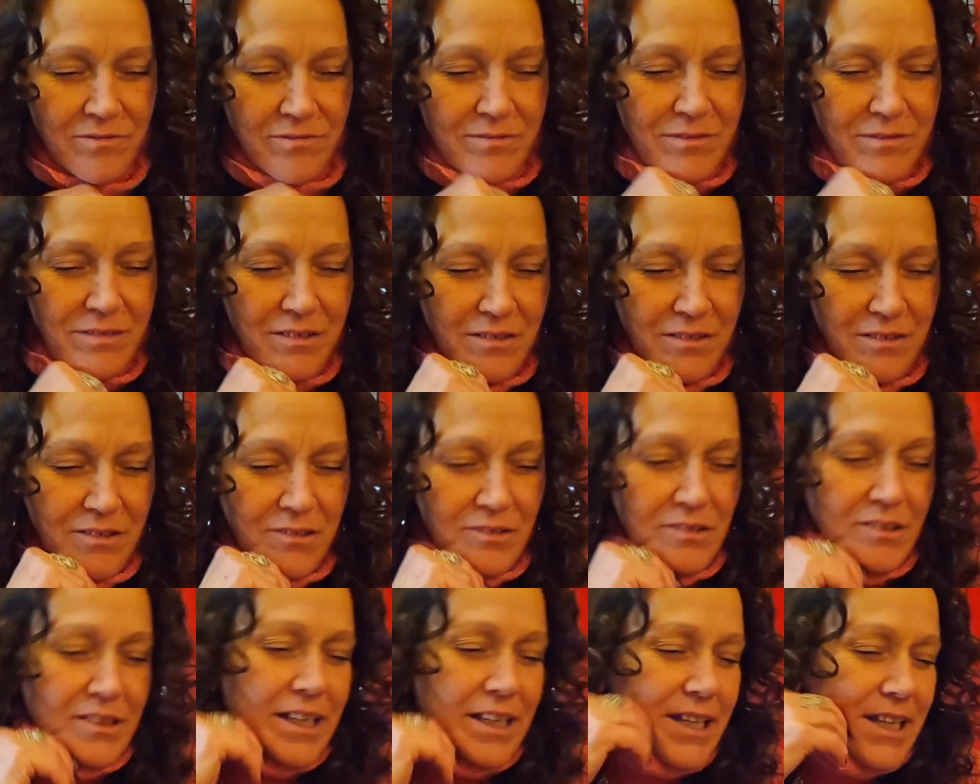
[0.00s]

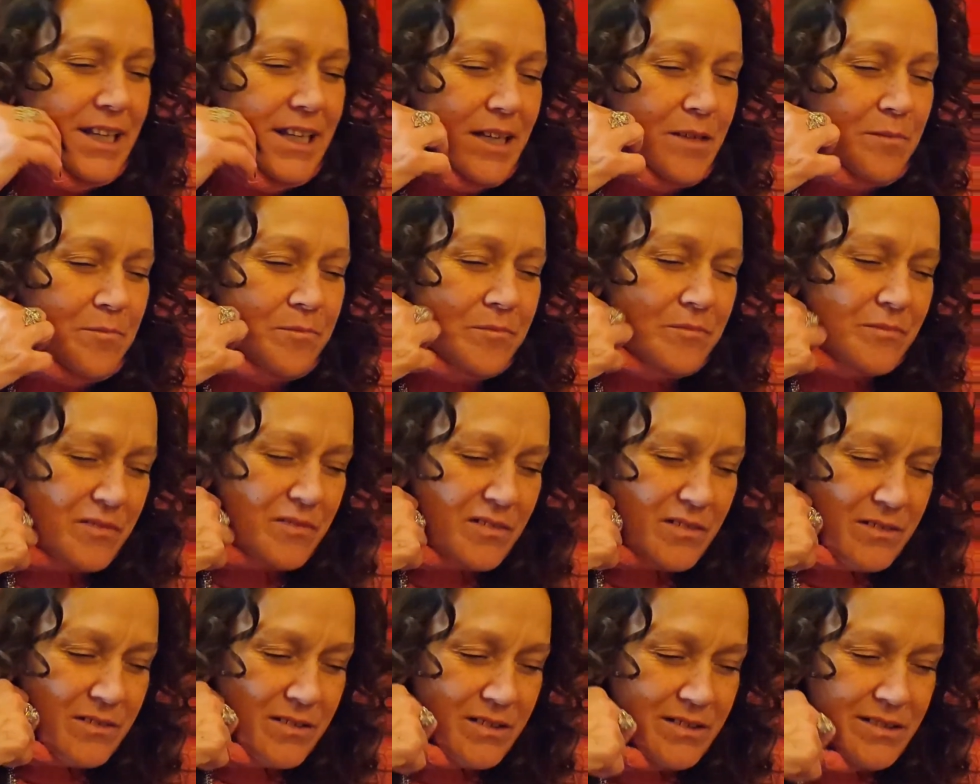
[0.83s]
lamb
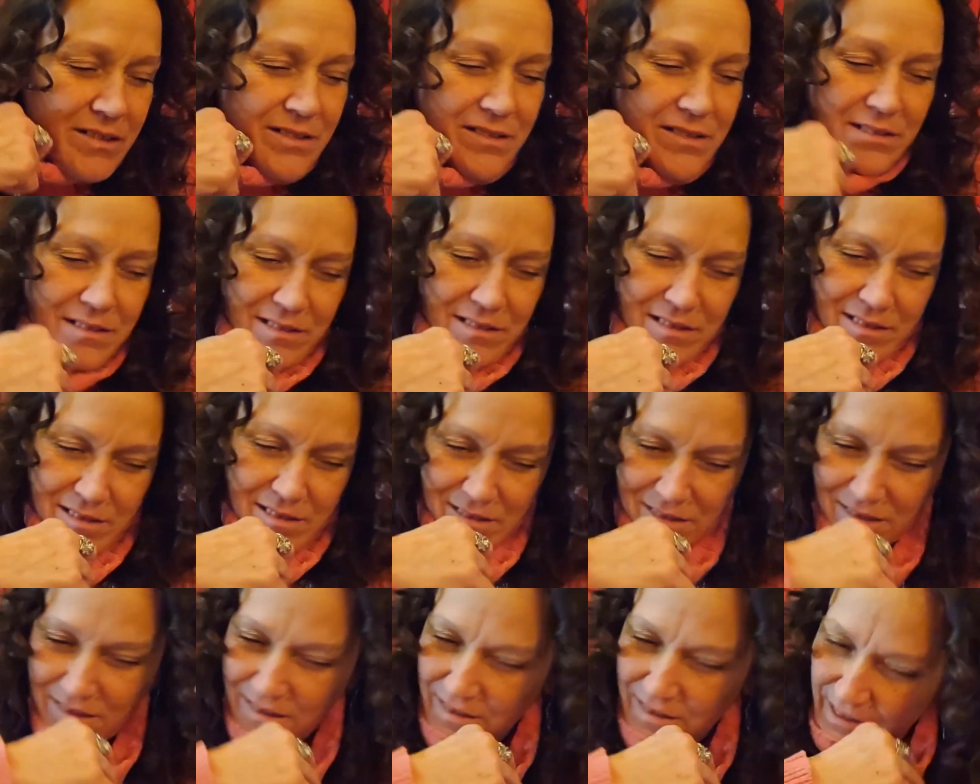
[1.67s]

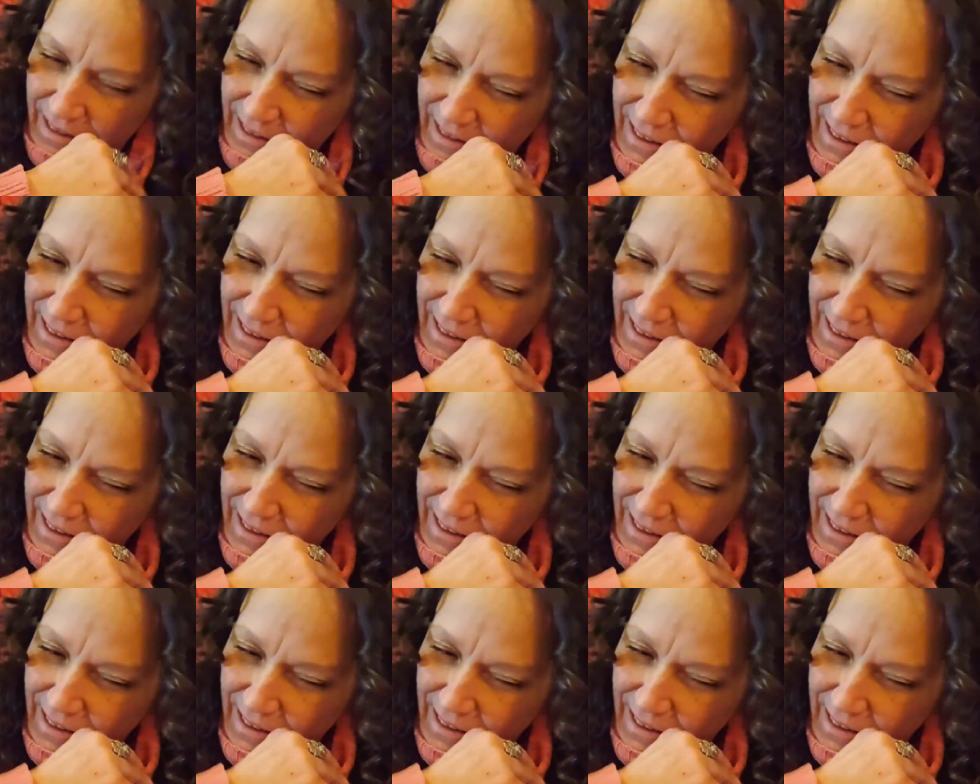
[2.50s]
and